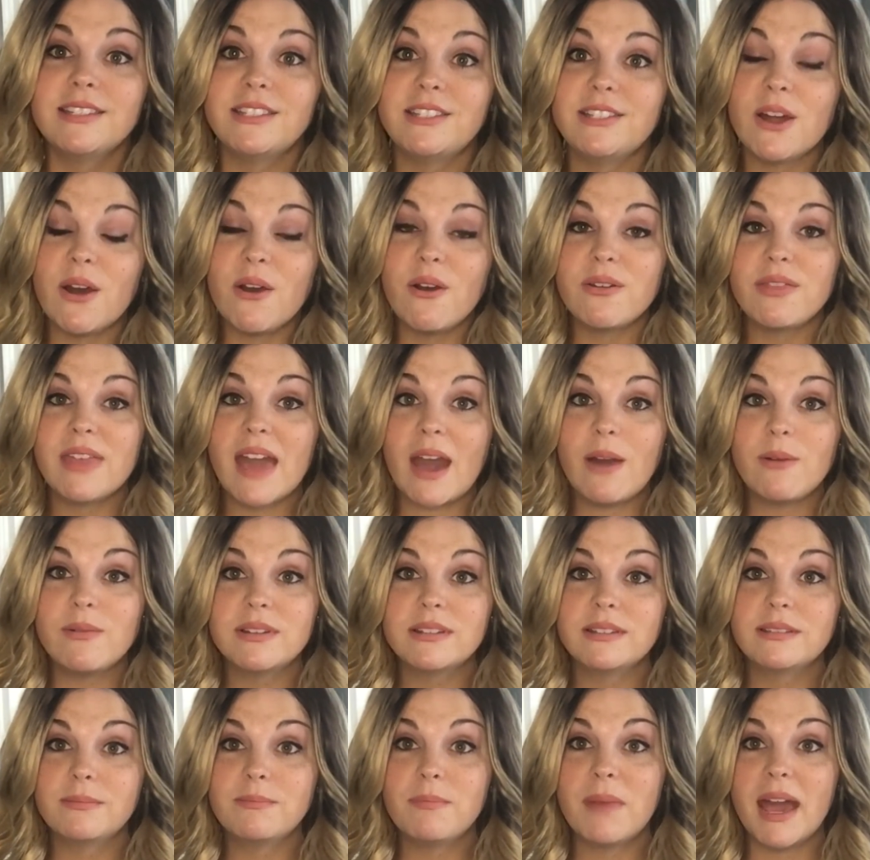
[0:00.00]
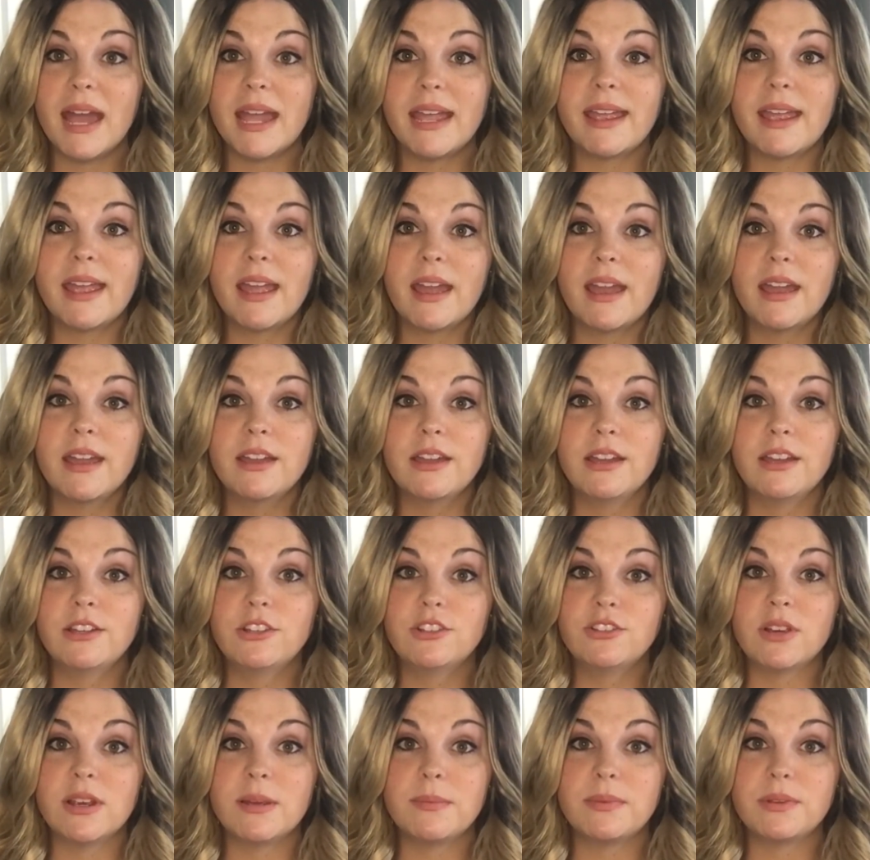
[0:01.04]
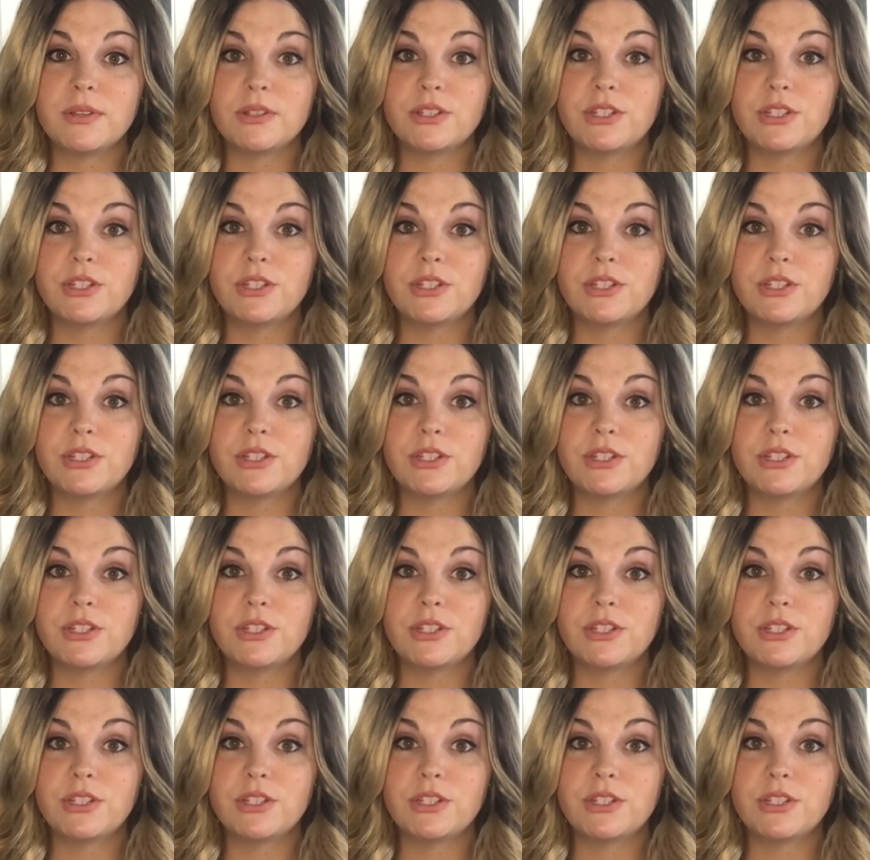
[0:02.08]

So that was my trip